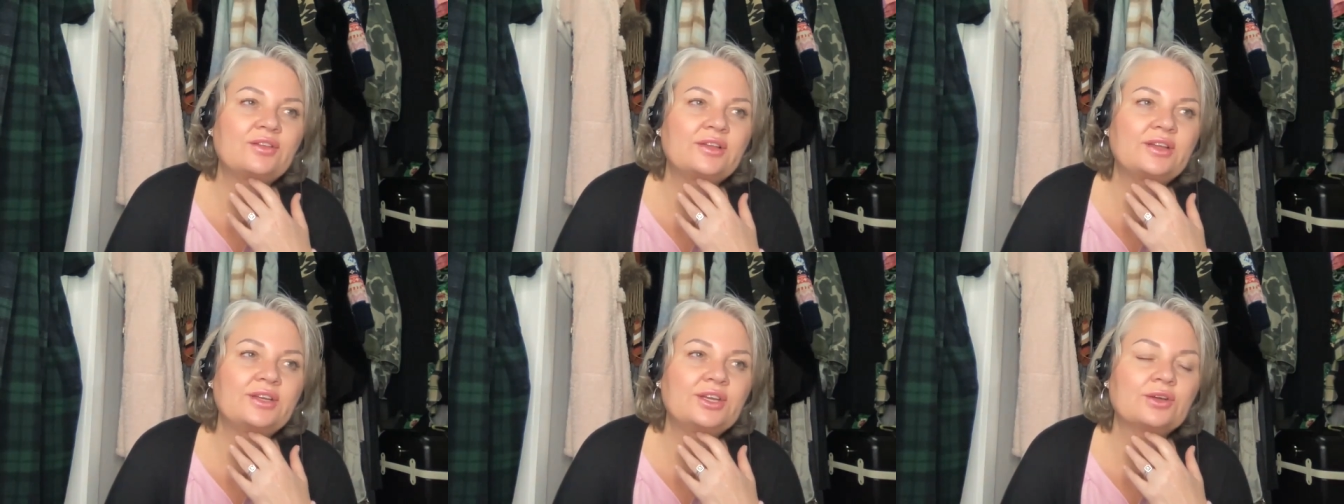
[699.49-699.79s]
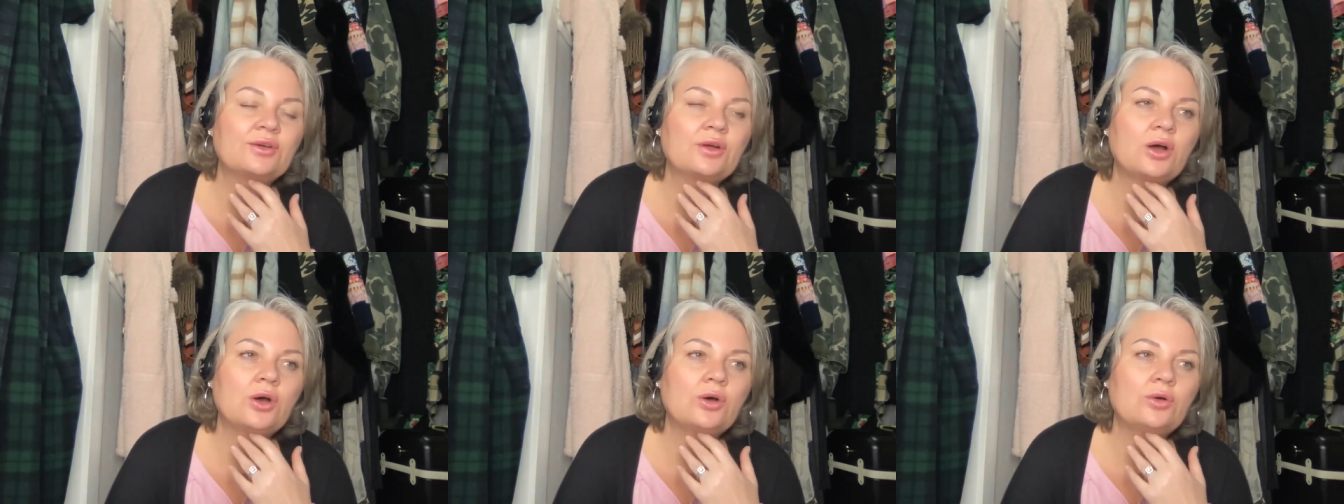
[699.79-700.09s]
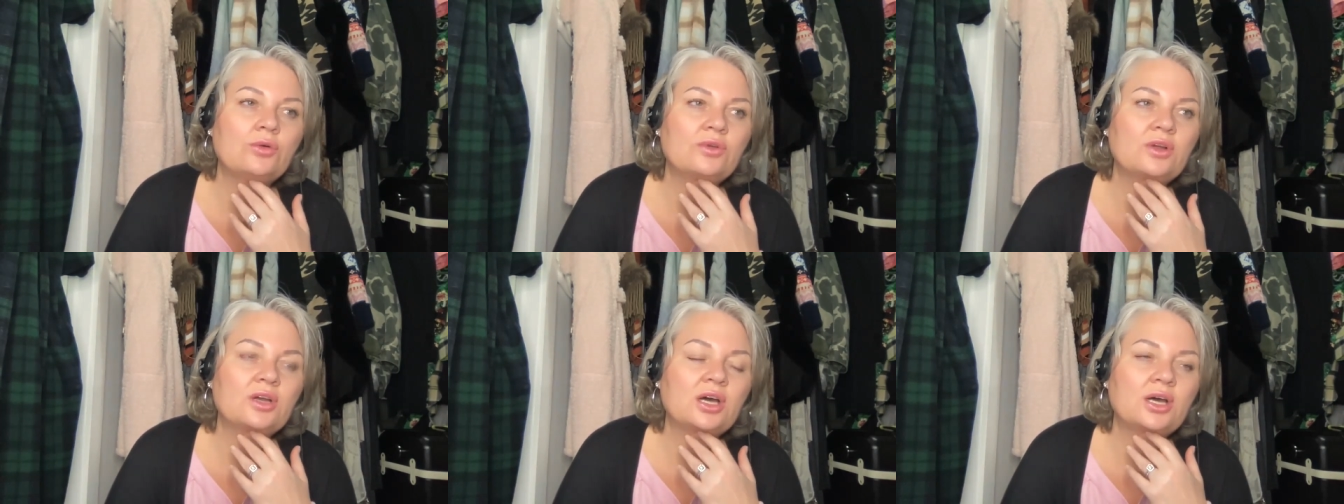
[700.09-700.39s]
in your
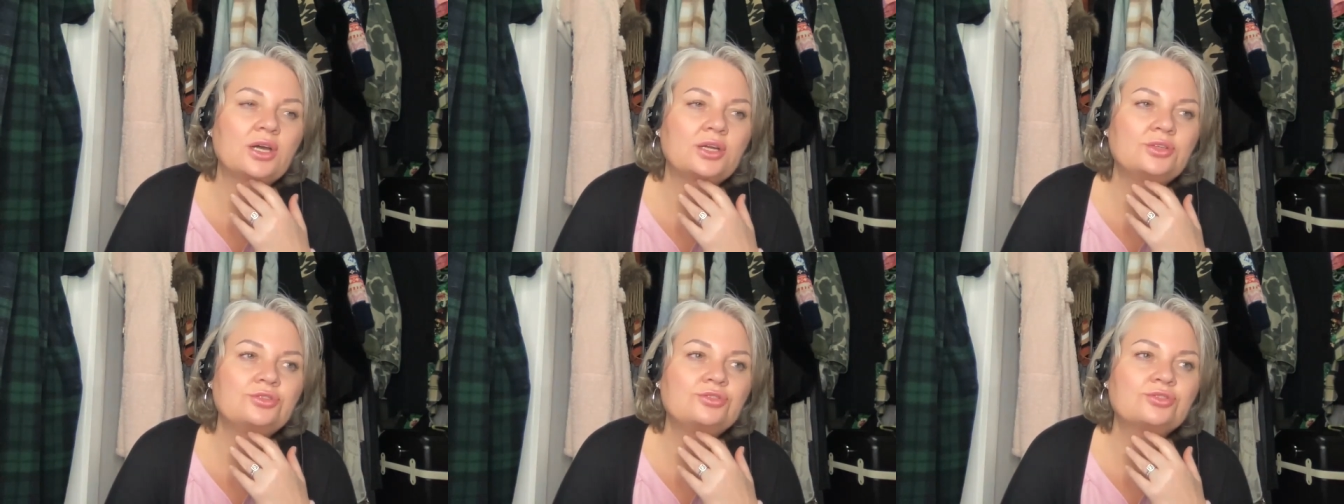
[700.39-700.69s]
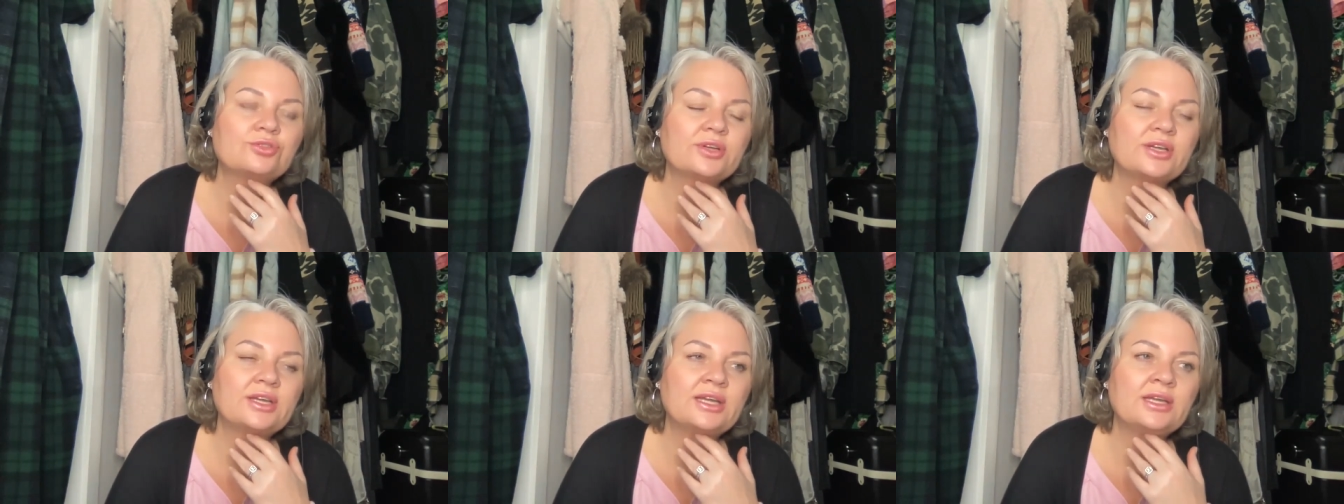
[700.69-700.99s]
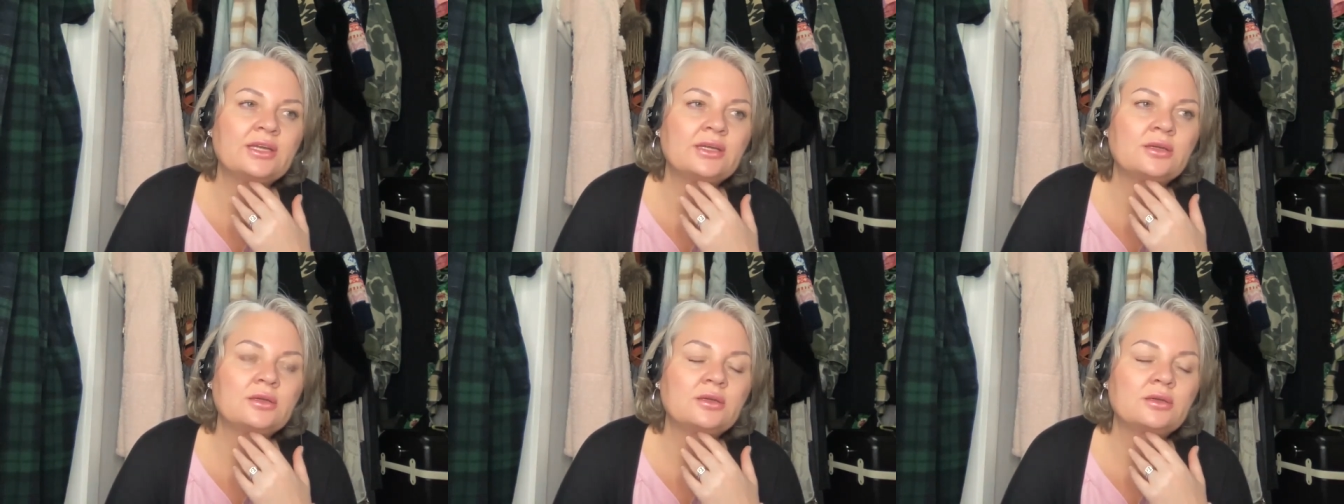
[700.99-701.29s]
own
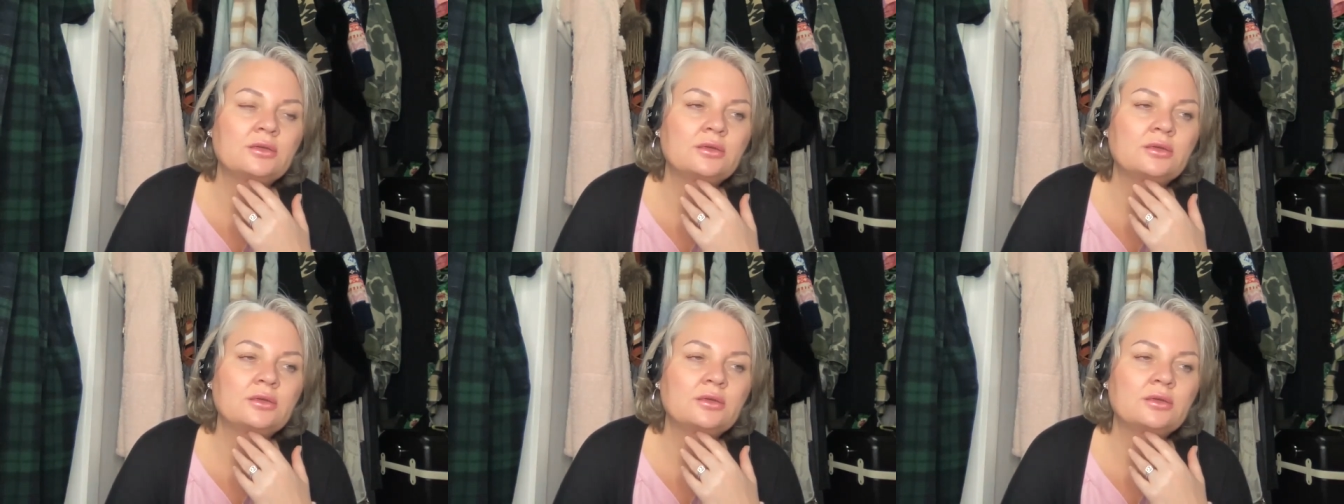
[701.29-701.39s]
country.